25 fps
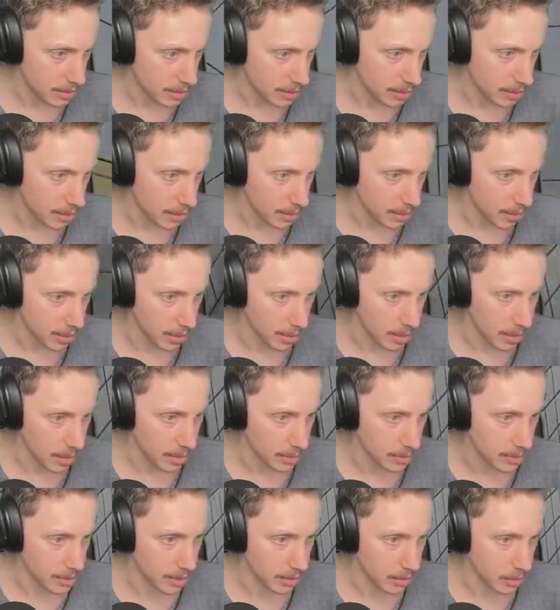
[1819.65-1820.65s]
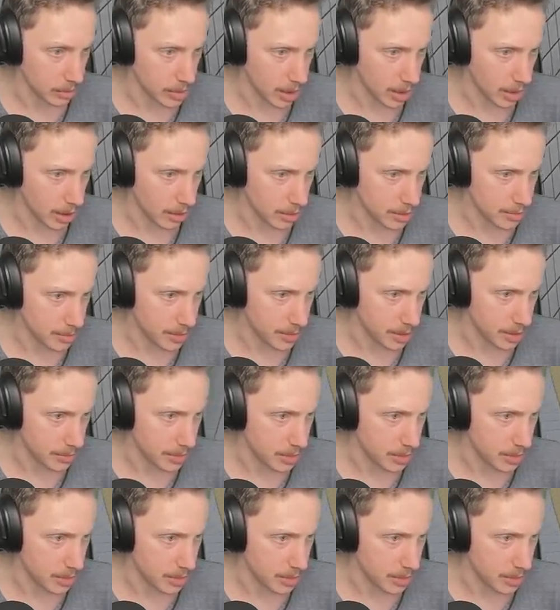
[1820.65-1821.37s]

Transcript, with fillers: Uh, yellow tiles appear to